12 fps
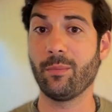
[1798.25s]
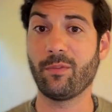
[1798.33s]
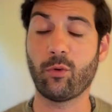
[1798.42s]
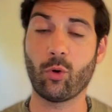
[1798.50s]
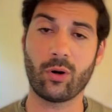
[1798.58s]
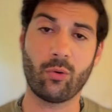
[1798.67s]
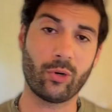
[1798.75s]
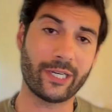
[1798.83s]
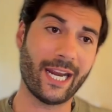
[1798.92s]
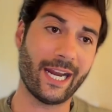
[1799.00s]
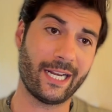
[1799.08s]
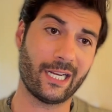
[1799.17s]
for
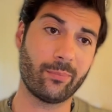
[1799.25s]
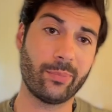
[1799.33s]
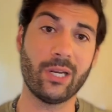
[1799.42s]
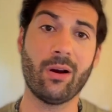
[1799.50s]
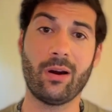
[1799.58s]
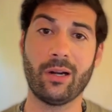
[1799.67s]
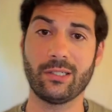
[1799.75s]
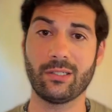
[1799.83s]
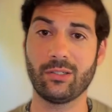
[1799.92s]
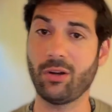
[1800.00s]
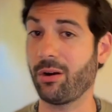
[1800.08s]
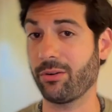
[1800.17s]
organic beyond
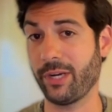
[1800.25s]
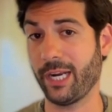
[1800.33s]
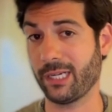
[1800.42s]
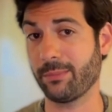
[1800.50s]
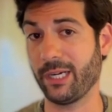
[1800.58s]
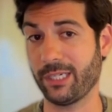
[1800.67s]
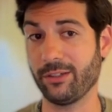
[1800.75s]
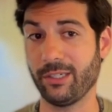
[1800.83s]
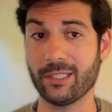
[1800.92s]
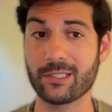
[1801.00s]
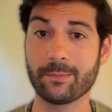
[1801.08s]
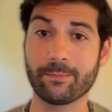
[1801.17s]
non organic
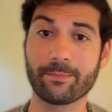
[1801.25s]
microgreens.